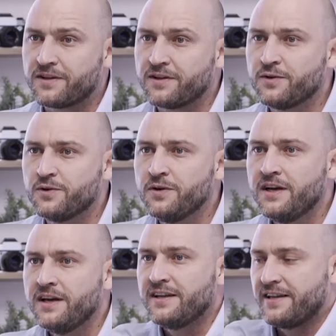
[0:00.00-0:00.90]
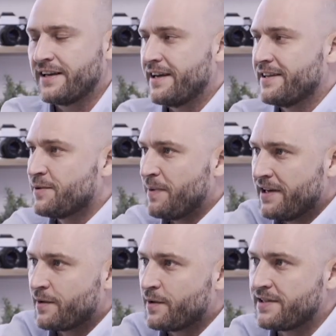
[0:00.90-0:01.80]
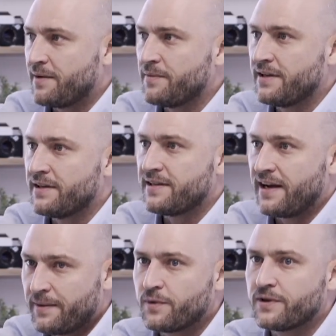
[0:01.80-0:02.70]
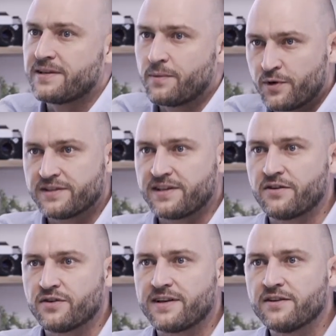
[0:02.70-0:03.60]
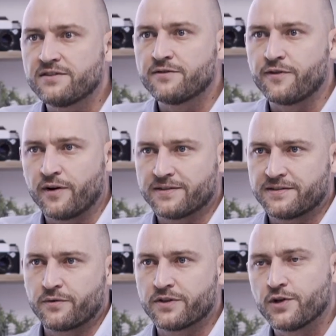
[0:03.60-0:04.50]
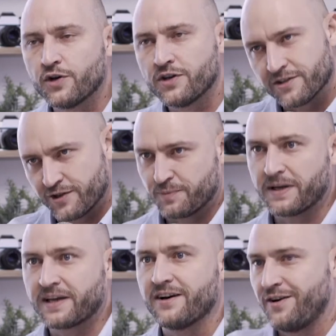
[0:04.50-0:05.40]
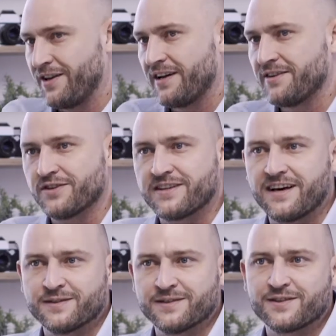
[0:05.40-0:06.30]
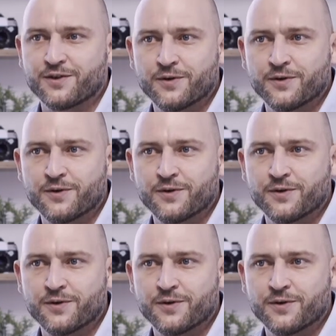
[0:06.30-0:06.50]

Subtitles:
you, then again spending with the time with someone who has 100,000 followers, the return is just bigger on the 100,000. So